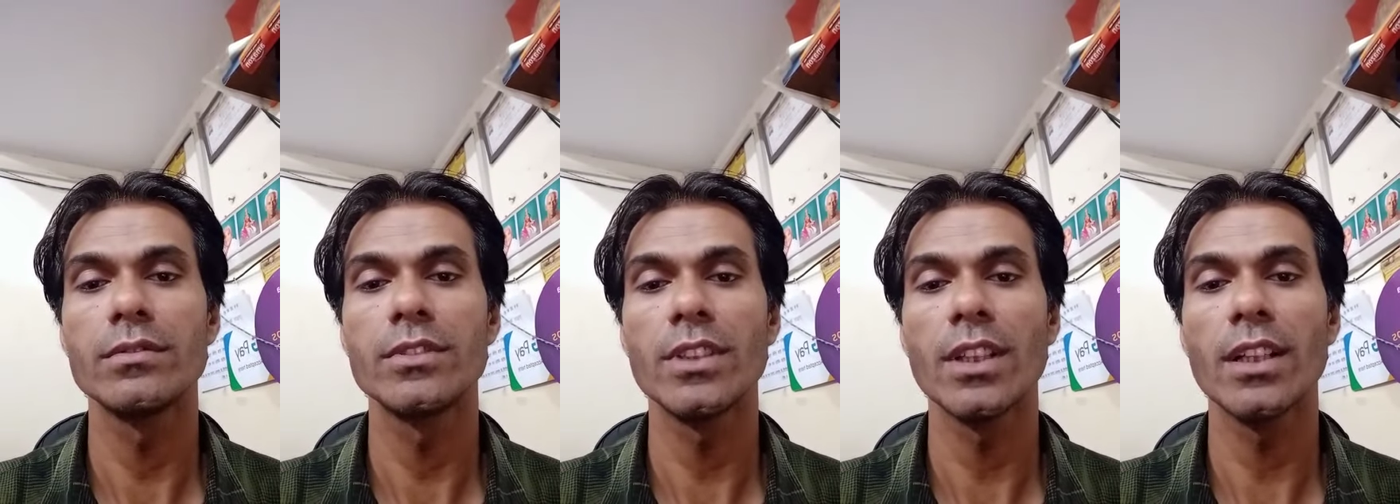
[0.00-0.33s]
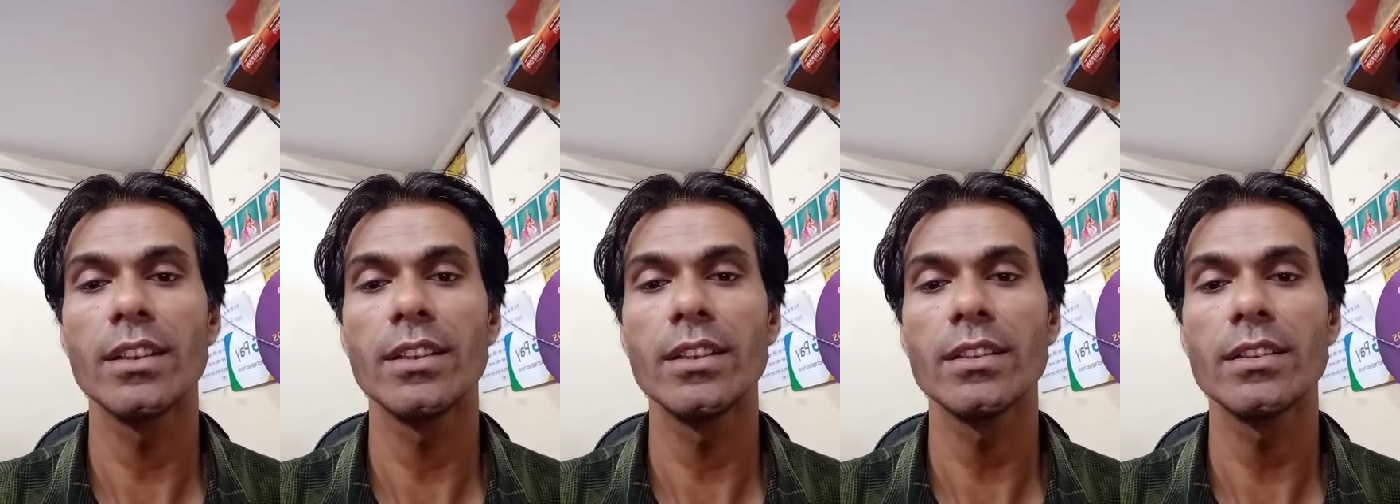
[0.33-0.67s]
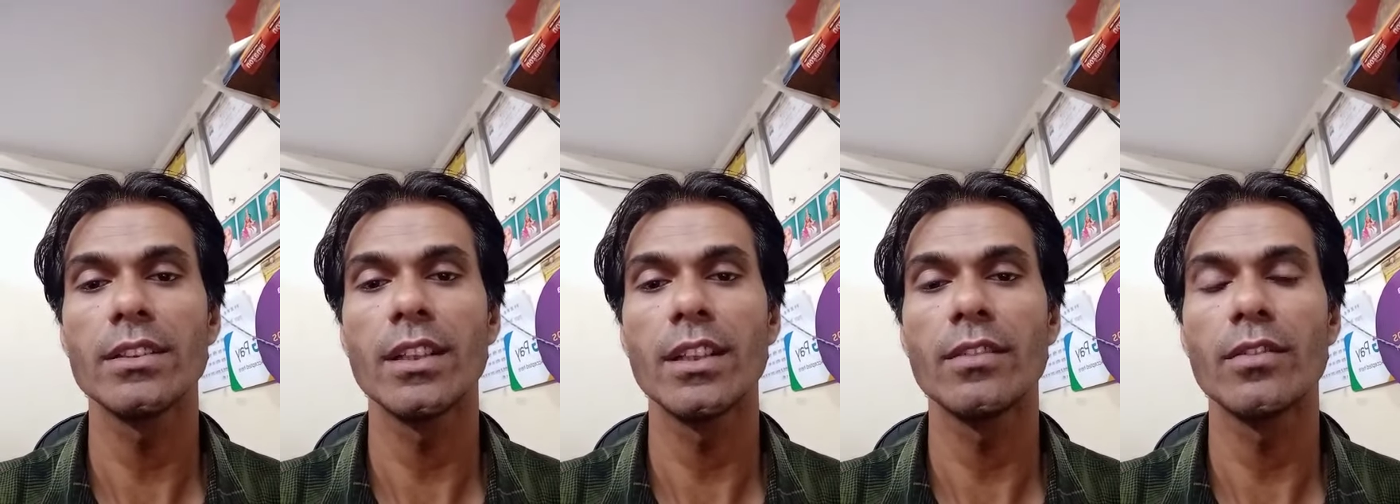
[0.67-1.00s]
charges,
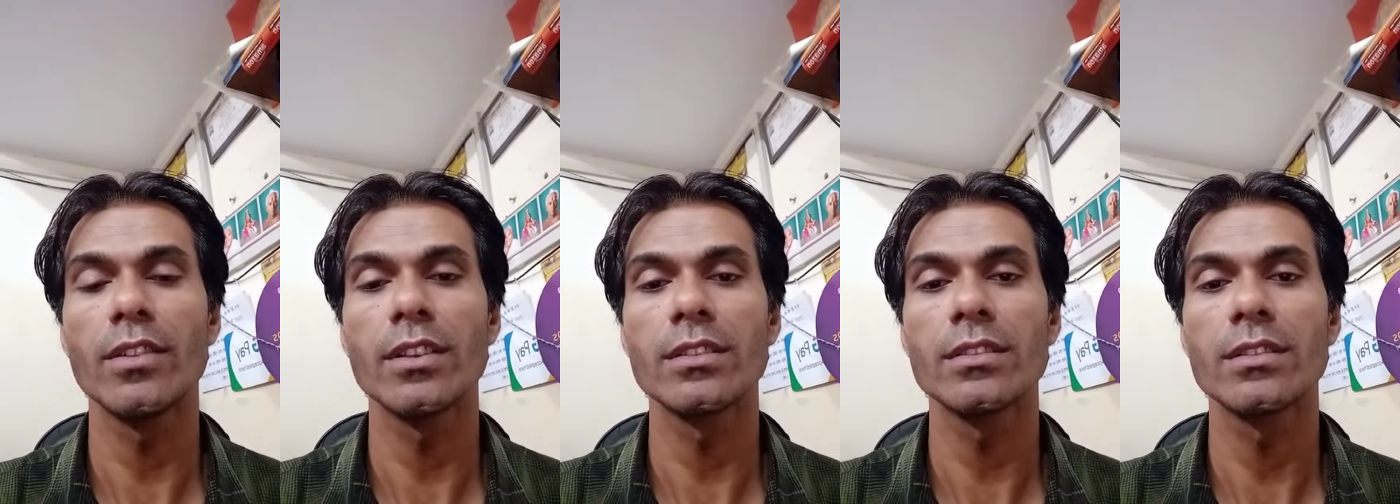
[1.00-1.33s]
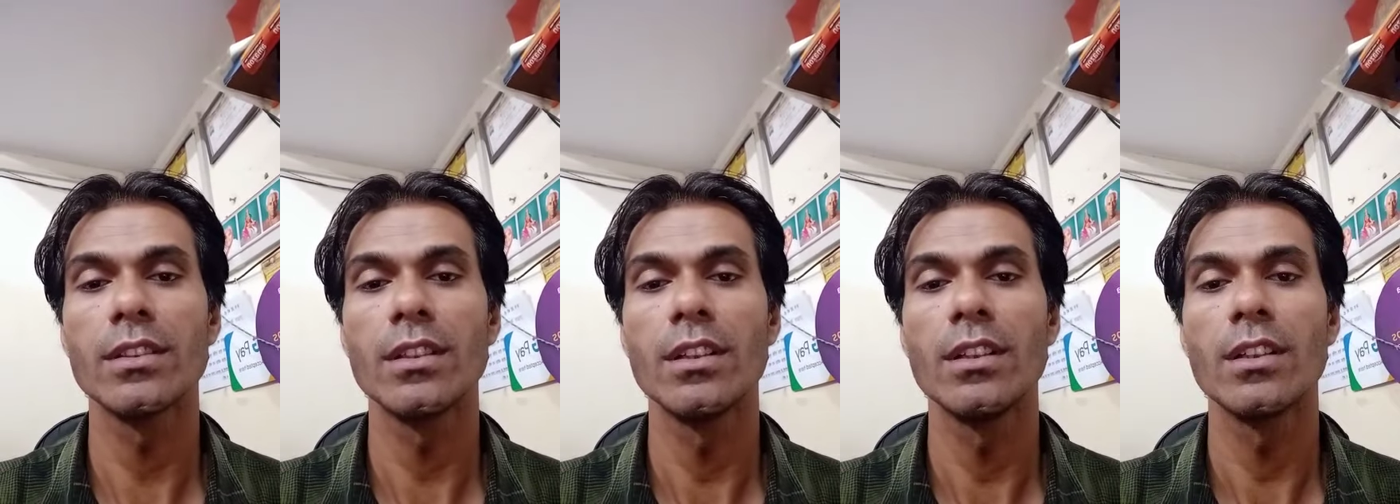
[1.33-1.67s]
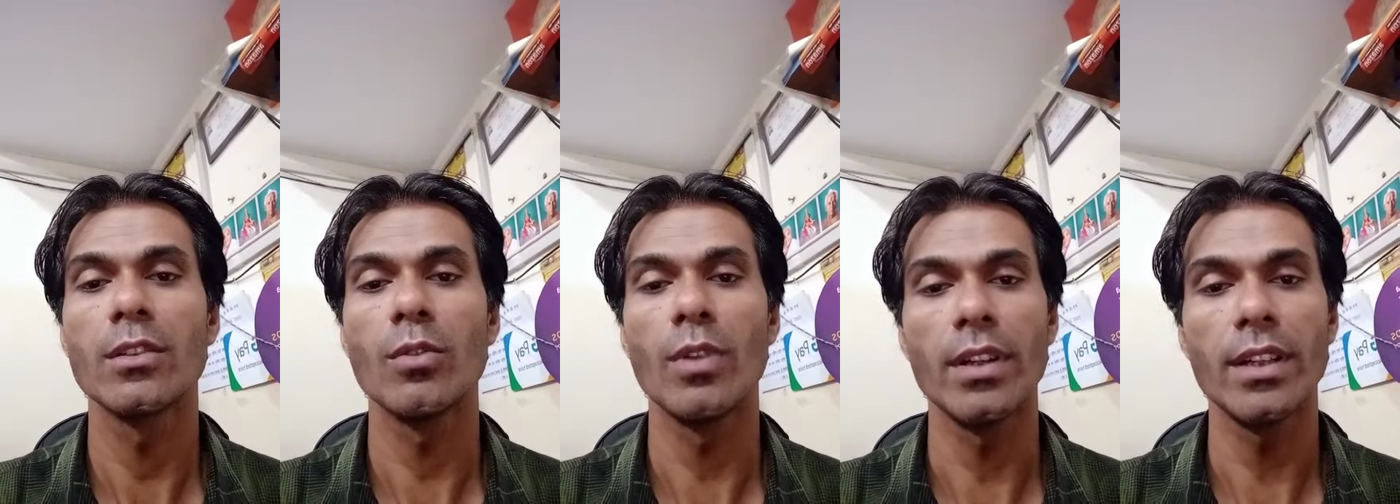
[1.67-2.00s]
that was
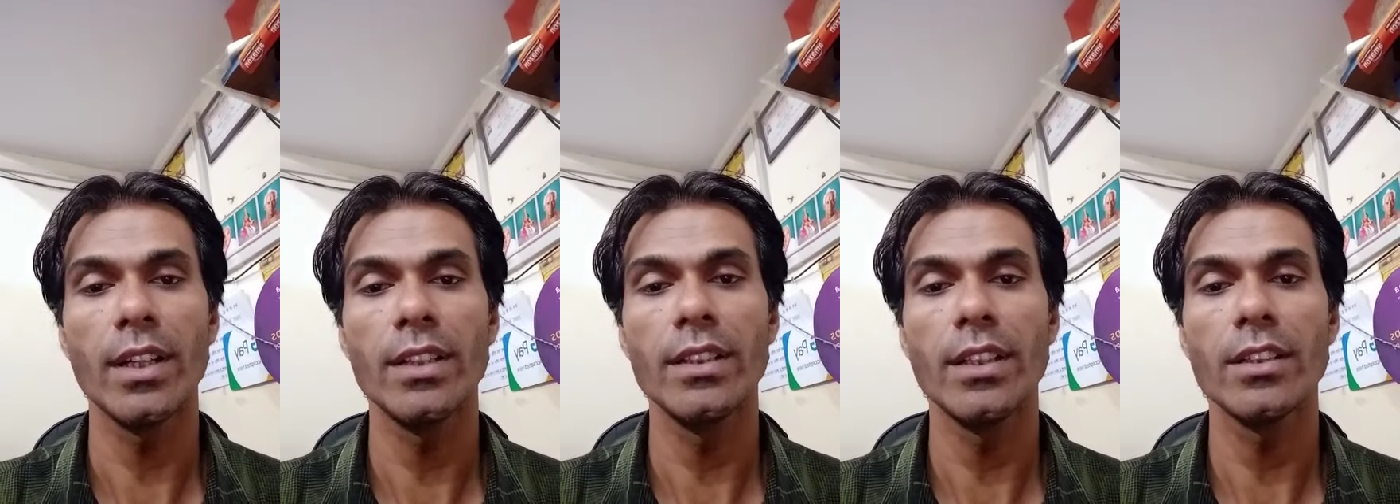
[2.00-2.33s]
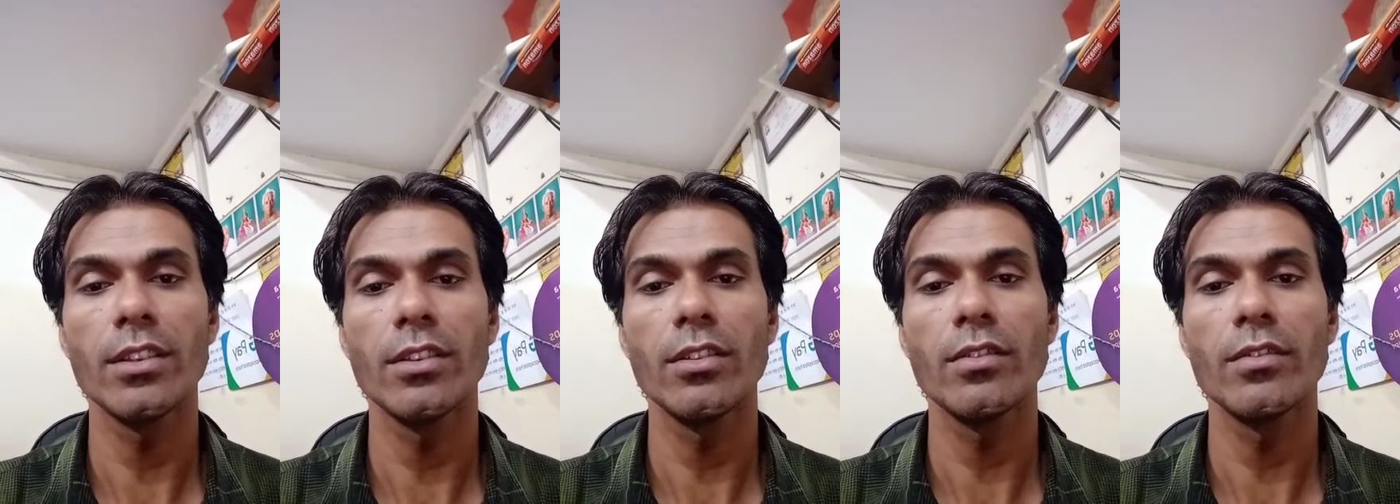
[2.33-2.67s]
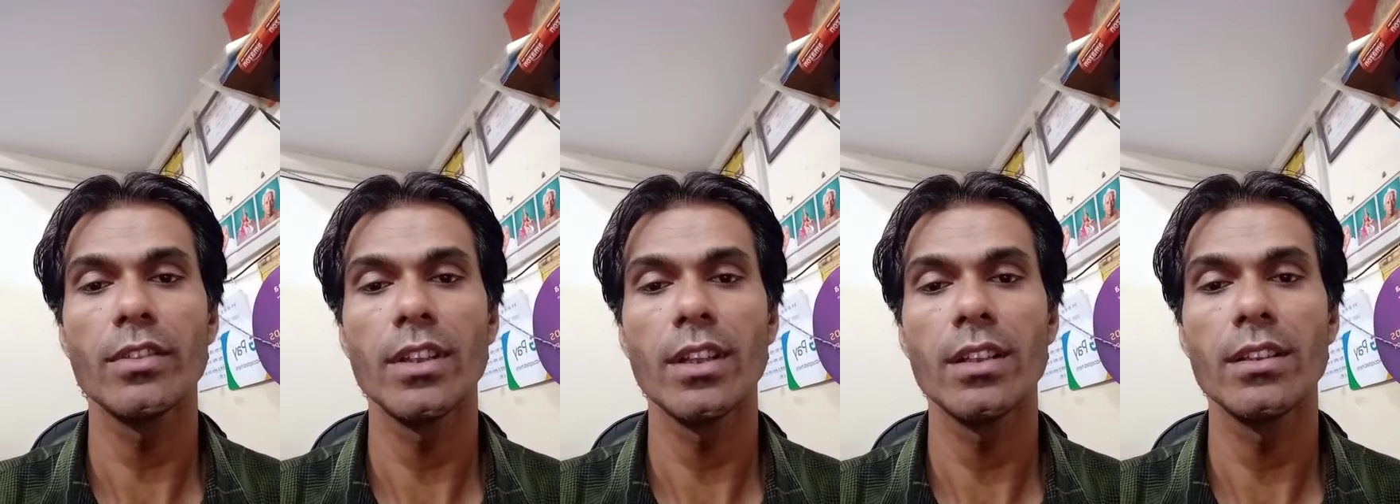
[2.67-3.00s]
quantization
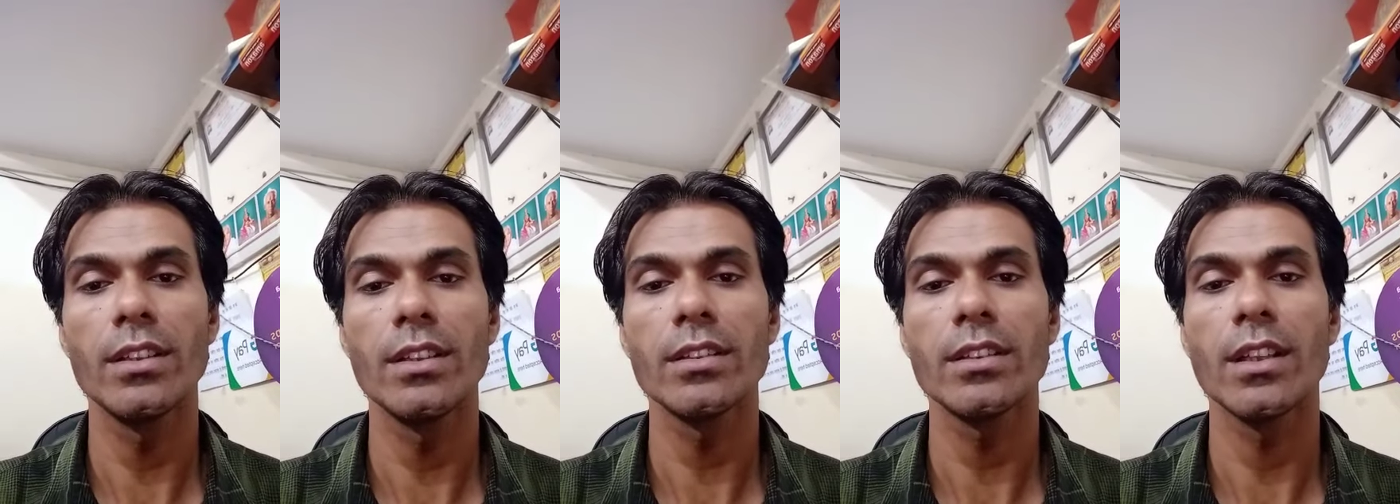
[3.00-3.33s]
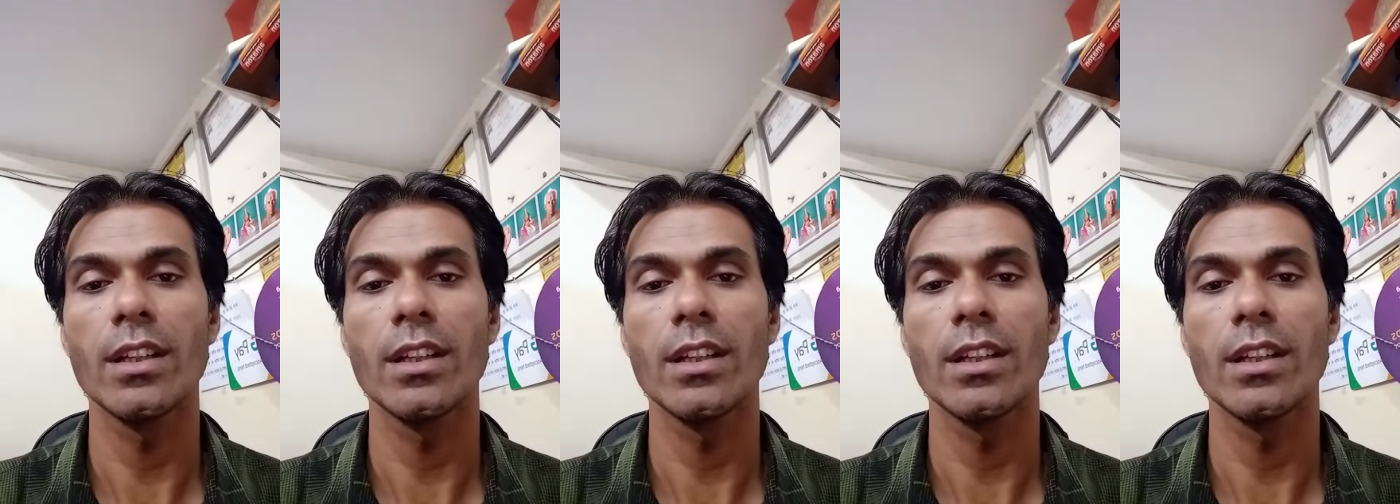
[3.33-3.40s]
of charges,